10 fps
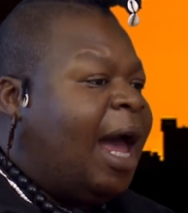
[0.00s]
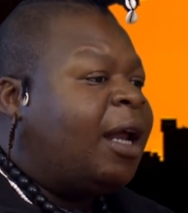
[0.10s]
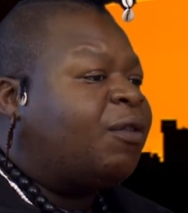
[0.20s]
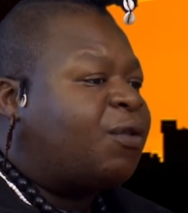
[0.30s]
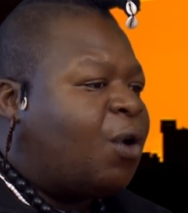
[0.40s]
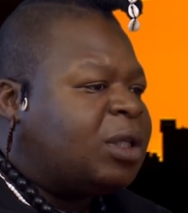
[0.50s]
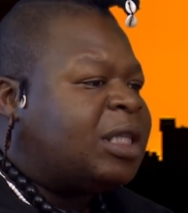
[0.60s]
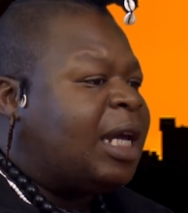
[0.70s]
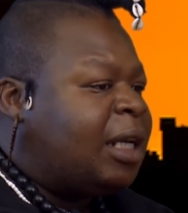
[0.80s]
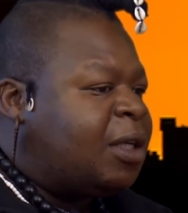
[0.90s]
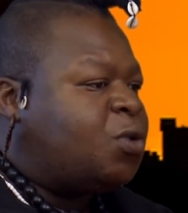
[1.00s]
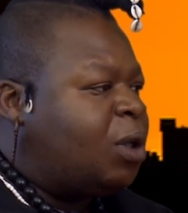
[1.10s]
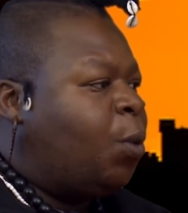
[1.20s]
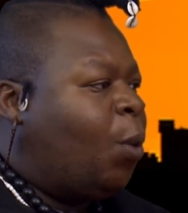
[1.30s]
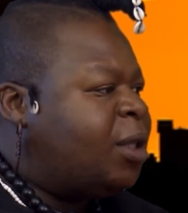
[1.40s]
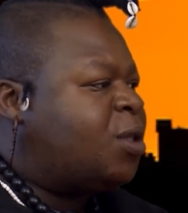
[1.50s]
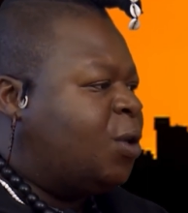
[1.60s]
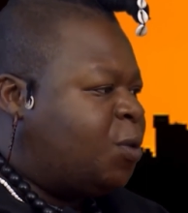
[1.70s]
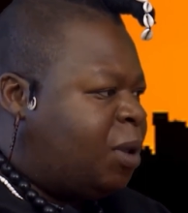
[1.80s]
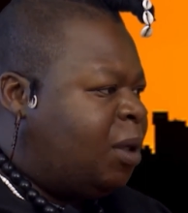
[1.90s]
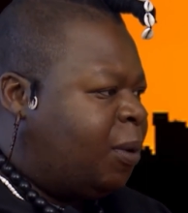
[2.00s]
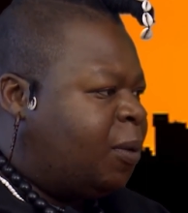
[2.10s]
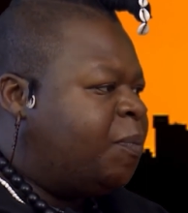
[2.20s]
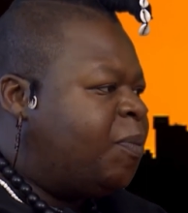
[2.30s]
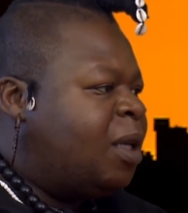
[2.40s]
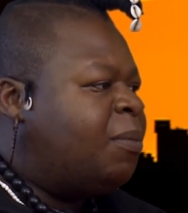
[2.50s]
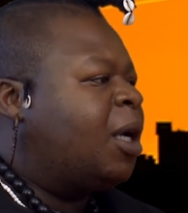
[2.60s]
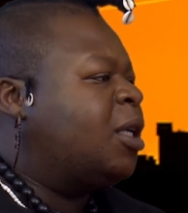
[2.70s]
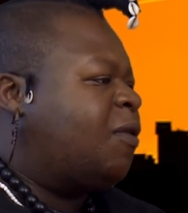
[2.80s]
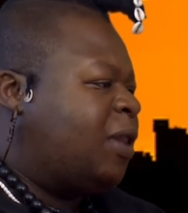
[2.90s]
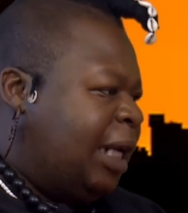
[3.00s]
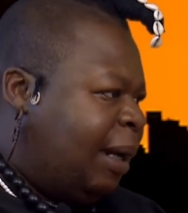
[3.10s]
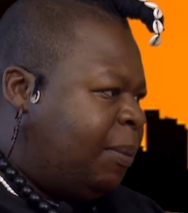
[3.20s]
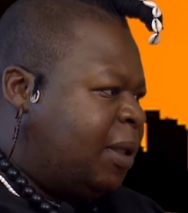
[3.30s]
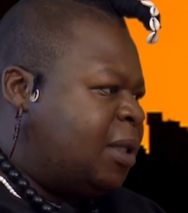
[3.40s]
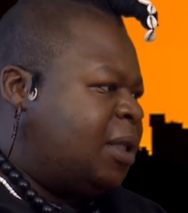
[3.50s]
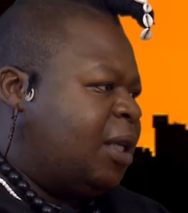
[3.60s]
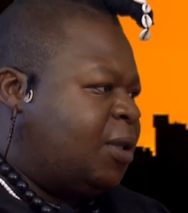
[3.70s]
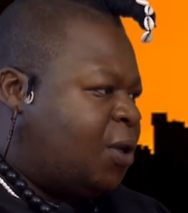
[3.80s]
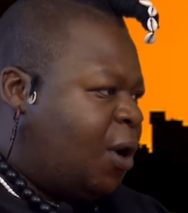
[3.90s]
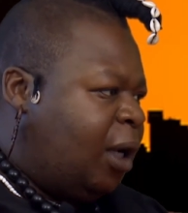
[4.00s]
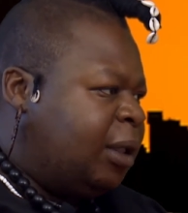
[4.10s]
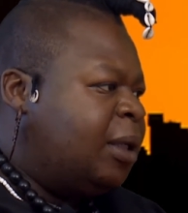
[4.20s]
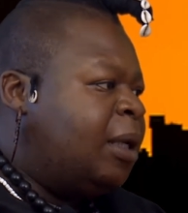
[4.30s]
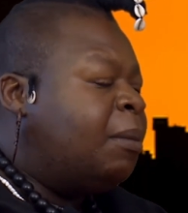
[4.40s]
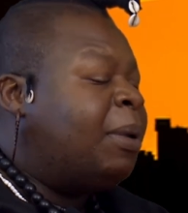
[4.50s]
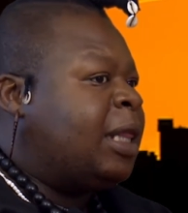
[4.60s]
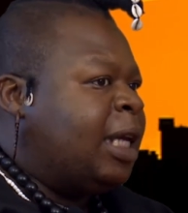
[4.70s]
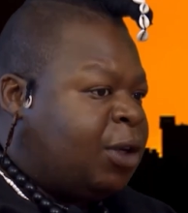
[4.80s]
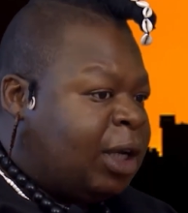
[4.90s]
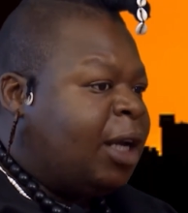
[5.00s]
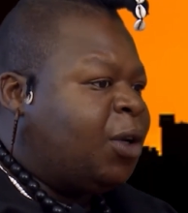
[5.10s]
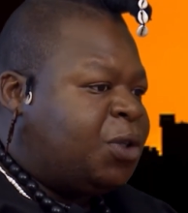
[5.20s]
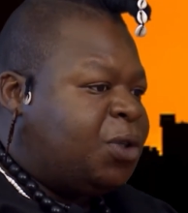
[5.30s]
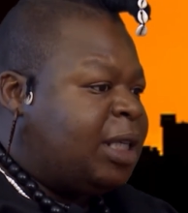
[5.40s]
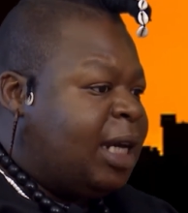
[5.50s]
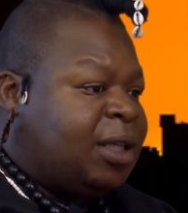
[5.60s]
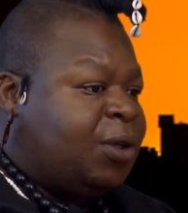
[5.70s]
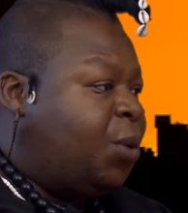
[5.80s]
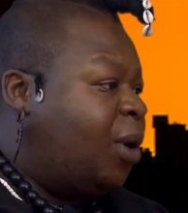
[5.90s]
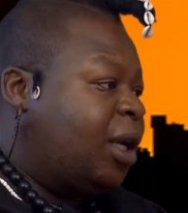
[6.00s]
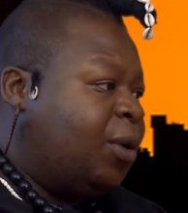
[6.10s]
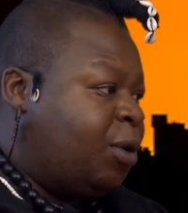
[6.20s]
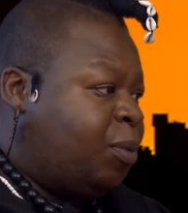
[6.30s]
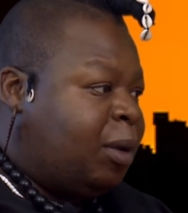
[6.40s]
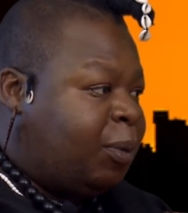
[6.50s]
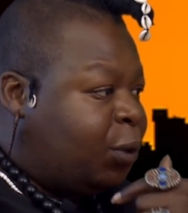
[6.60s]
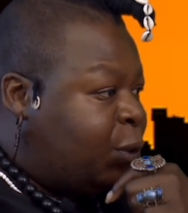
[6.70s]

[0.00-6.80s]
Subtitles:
And of course the industry wants those people because of their numbers and so on. But then you get onto set and you're working with people